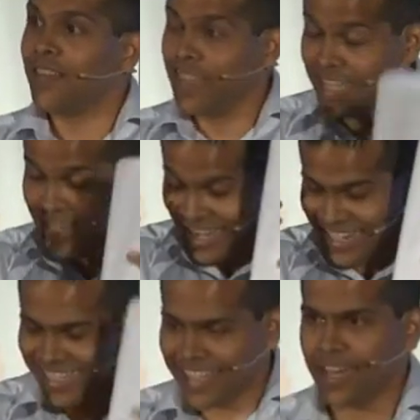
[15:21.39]
he's
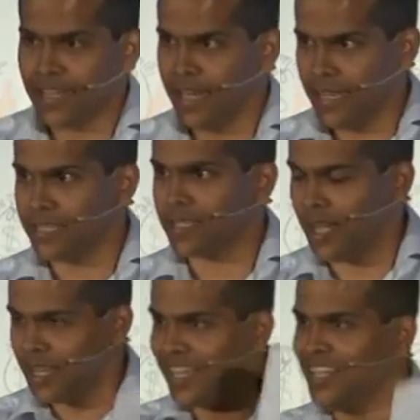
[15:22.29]
exactly like this.
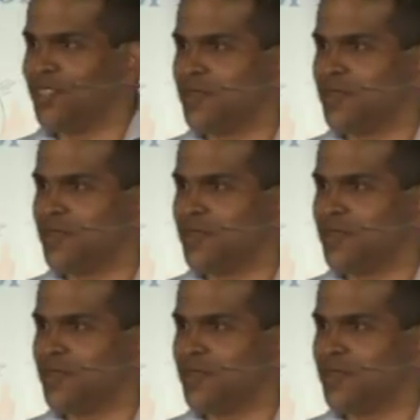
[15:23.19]
I kid